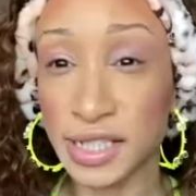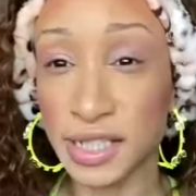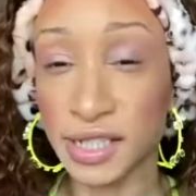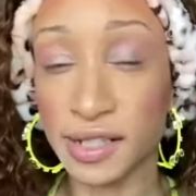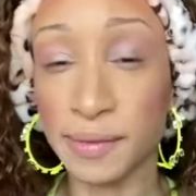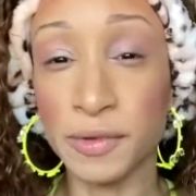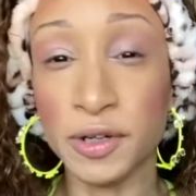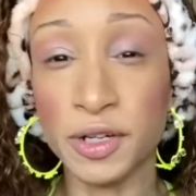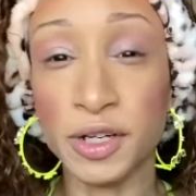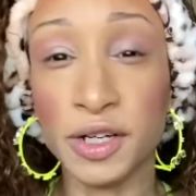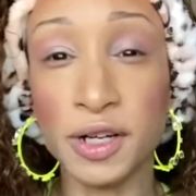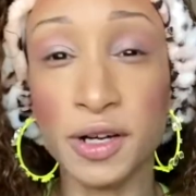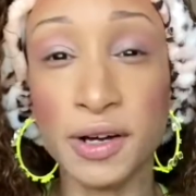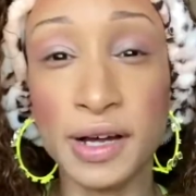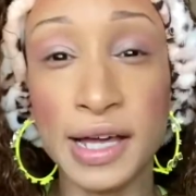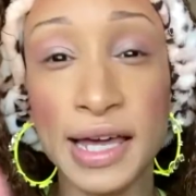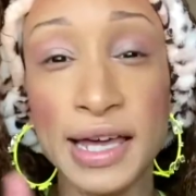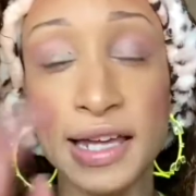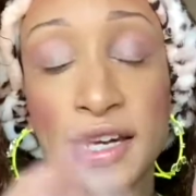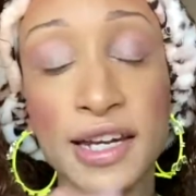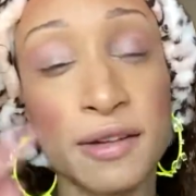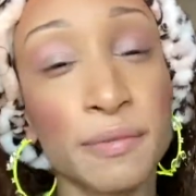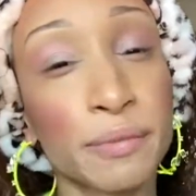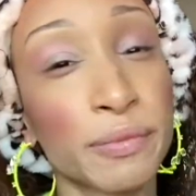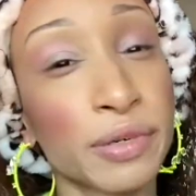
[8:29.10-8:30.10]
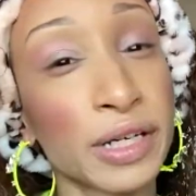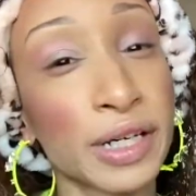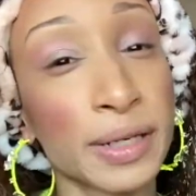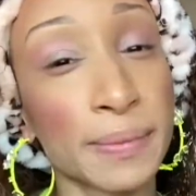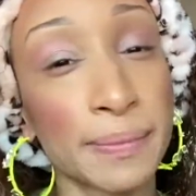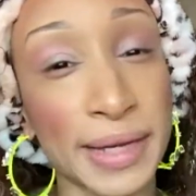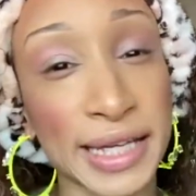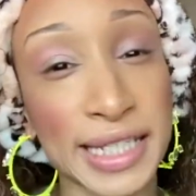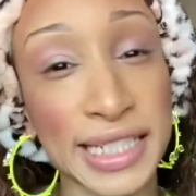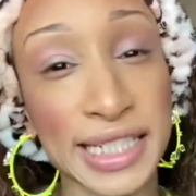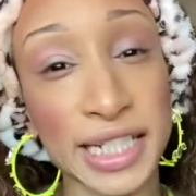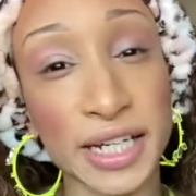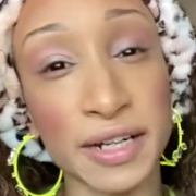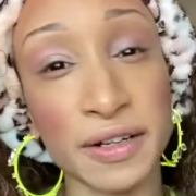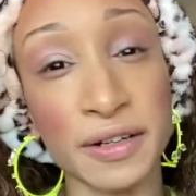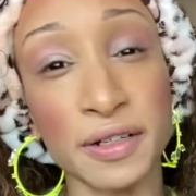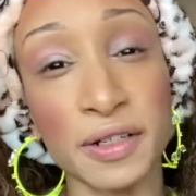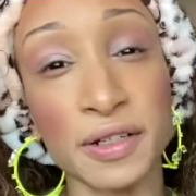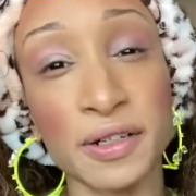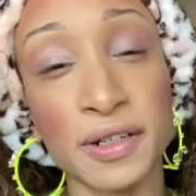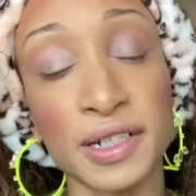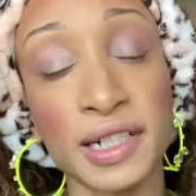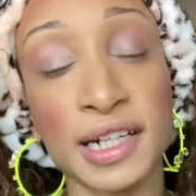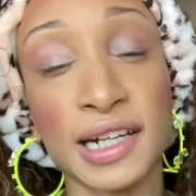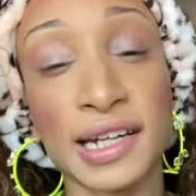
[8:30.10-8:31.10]
So I'm gonna go ahead and put mascara
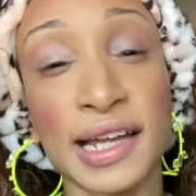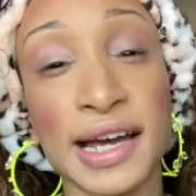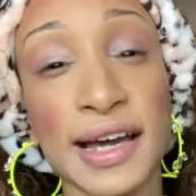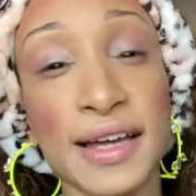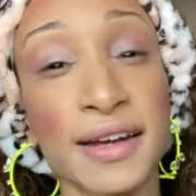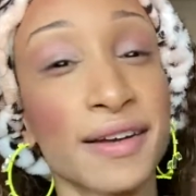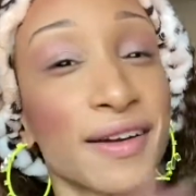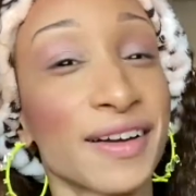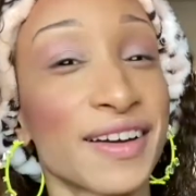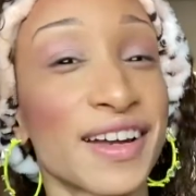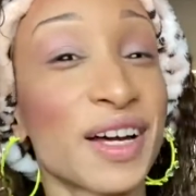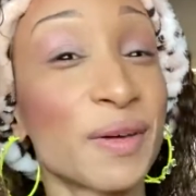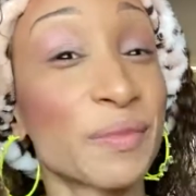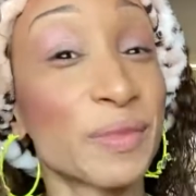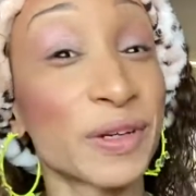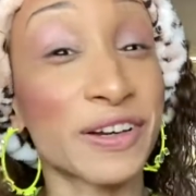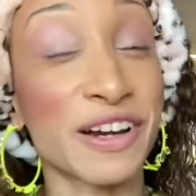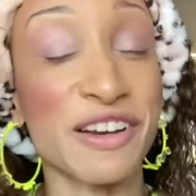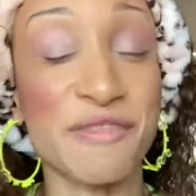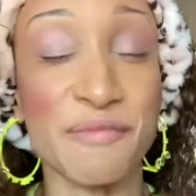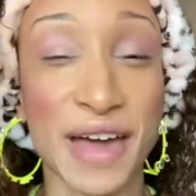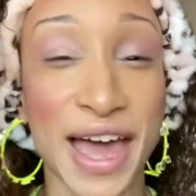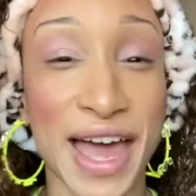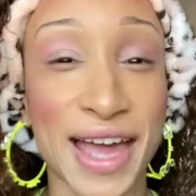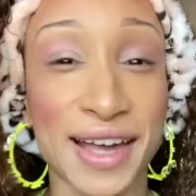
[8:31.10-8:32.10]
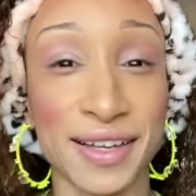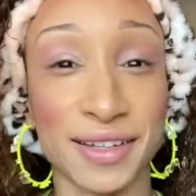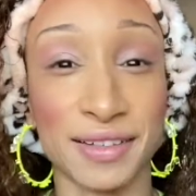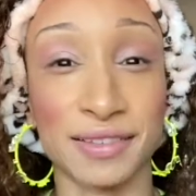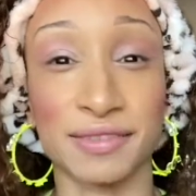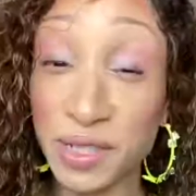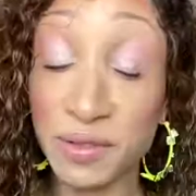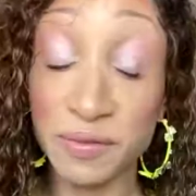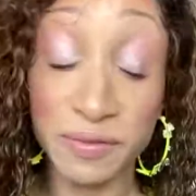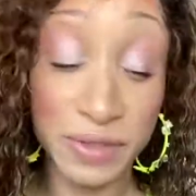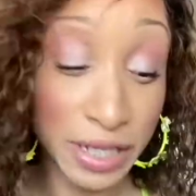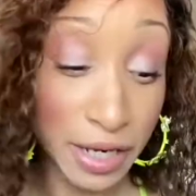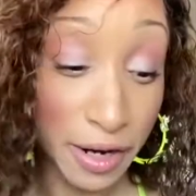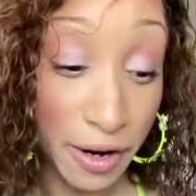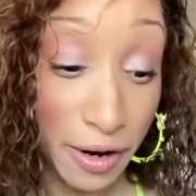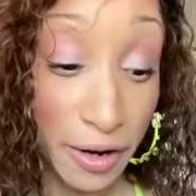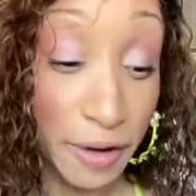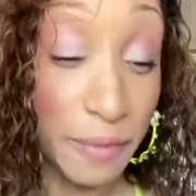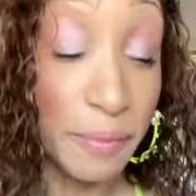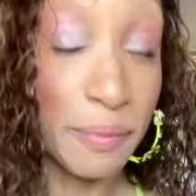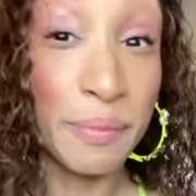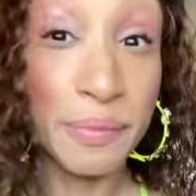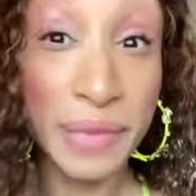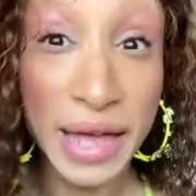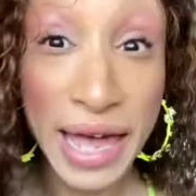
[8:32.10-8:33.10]
on and liner, and I'll be right back. So we are
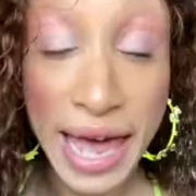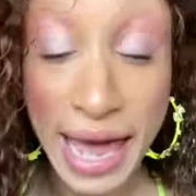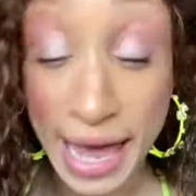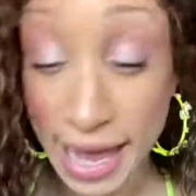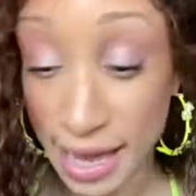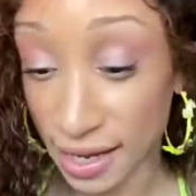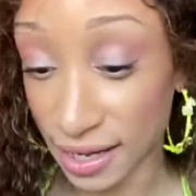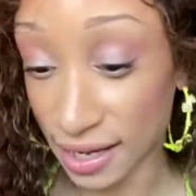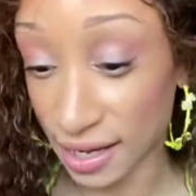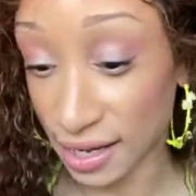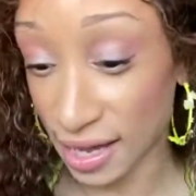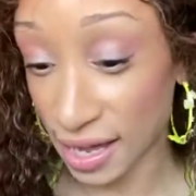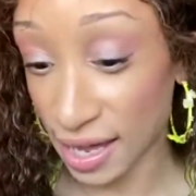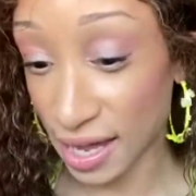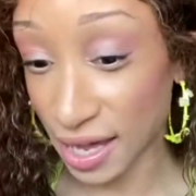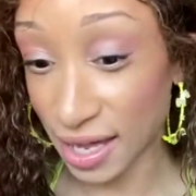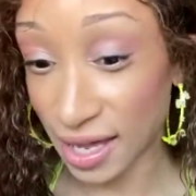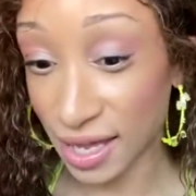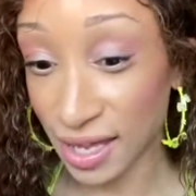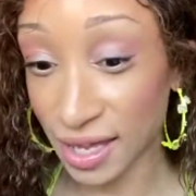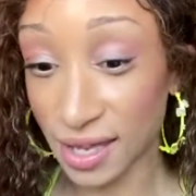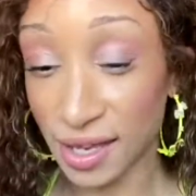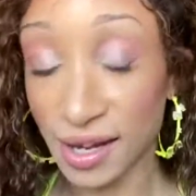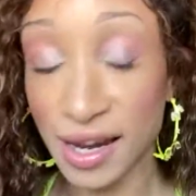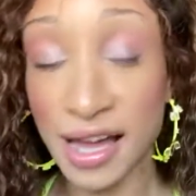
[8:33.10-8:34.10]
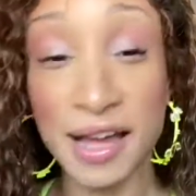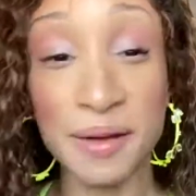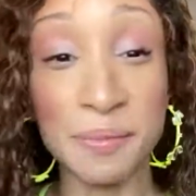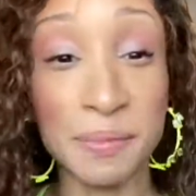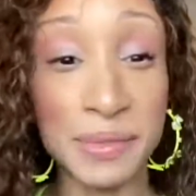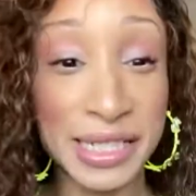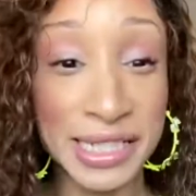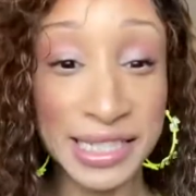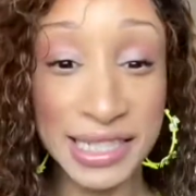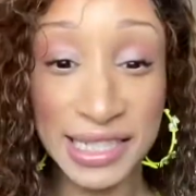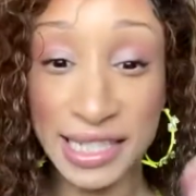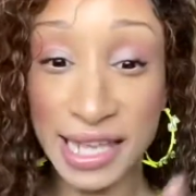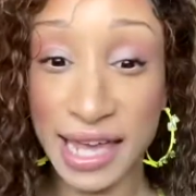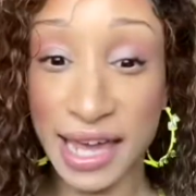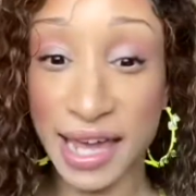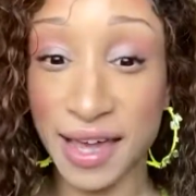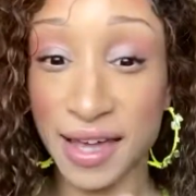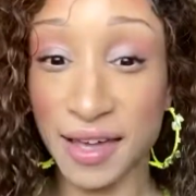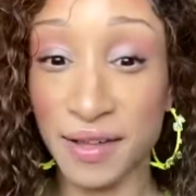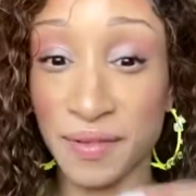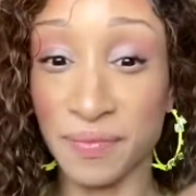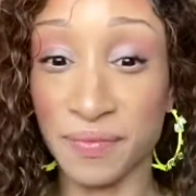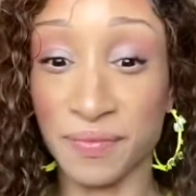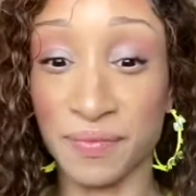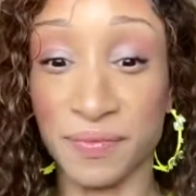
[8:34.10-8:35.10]
back, and I must
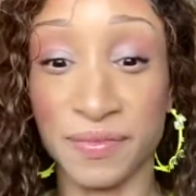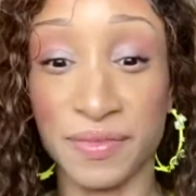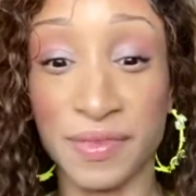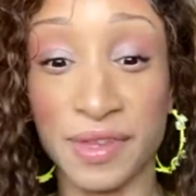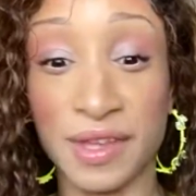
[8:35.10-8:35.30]
say,